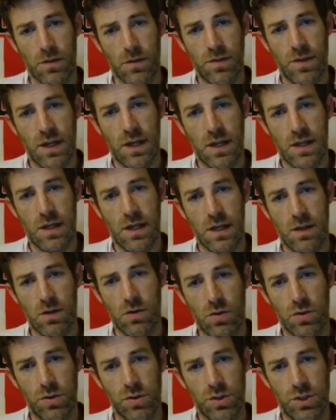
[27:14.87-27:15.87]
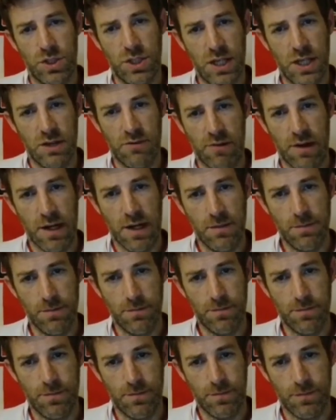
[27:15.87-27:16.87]
Then click on generate,
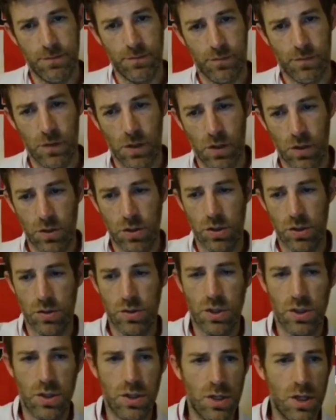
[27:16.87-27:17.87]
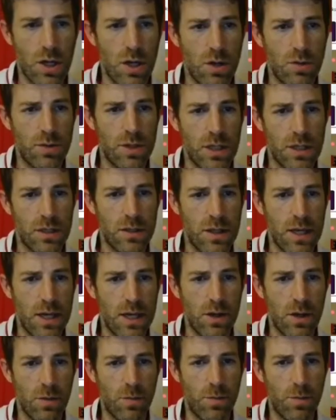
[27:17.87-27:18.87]
and you should notice
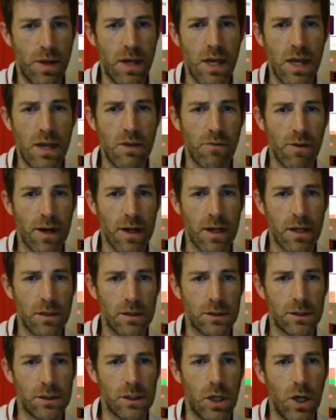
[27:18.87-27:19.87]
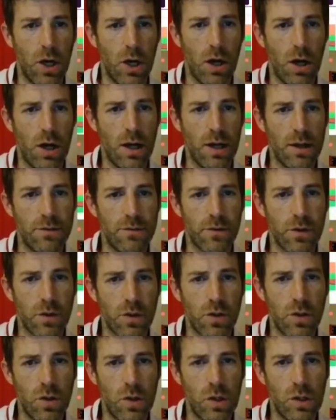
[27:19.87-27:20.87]
then appearing I've
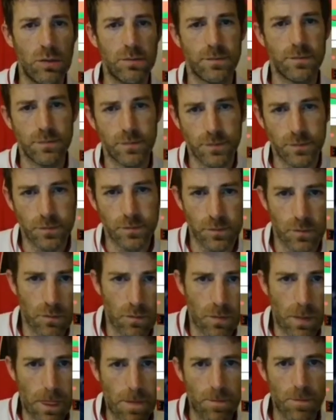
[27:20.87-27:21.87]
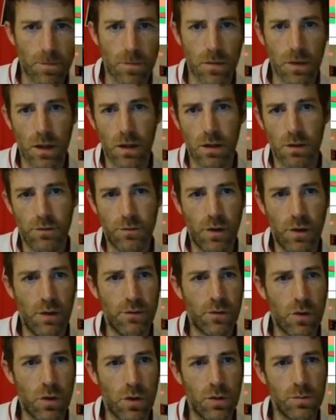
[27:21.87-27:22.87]
got
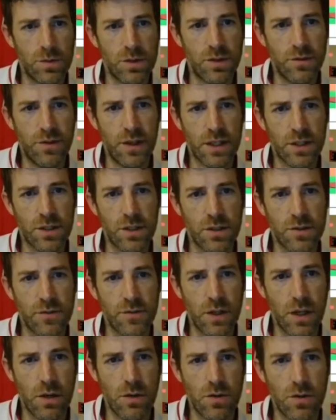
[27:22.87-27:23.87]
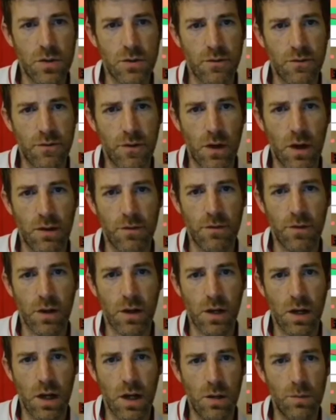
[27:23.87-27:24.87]
5 columns of fixtures for those 5
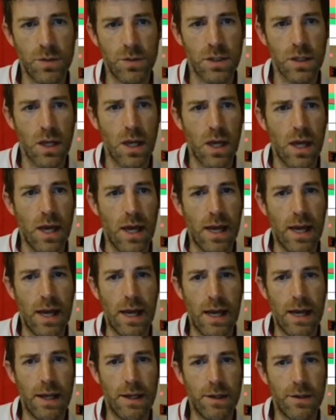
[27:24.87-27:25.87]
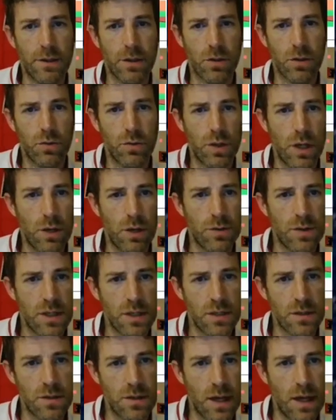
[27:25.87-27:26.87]
clubs, and you'll
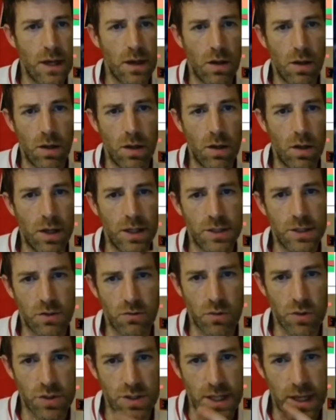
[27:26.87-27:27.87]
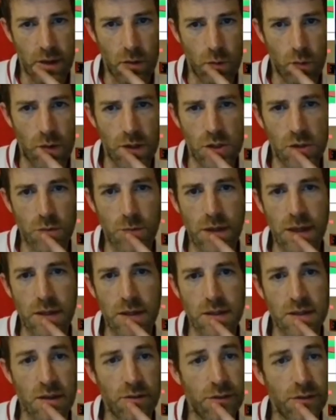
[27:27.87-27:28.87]
notice there are lines crossed out, which will be the
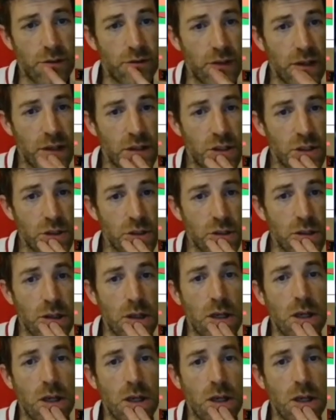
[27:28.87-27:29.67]
toughest fixtures.